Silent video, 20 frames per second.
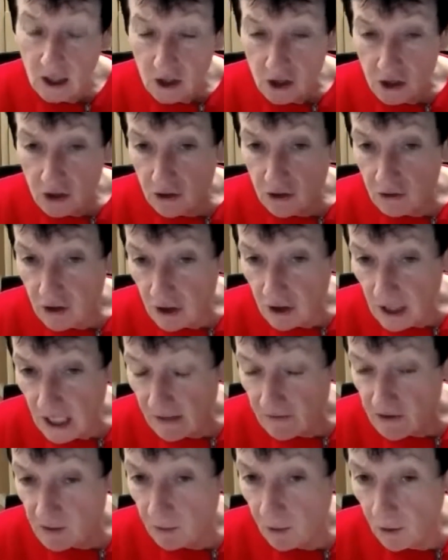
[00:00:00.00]
to
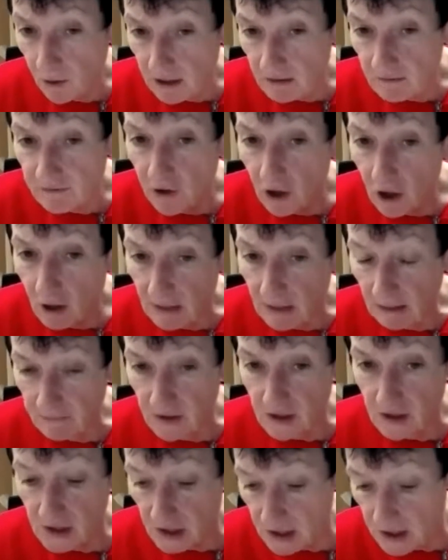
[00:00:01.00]
Nev's point, firm up the
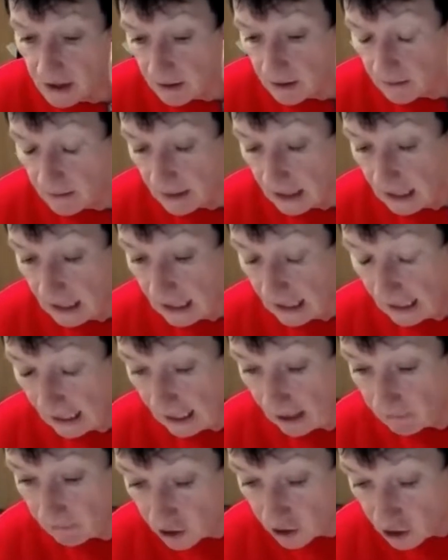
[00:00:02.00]
system
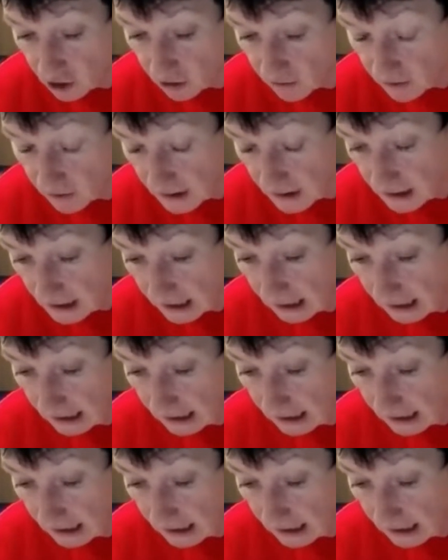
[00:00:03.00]
and reduce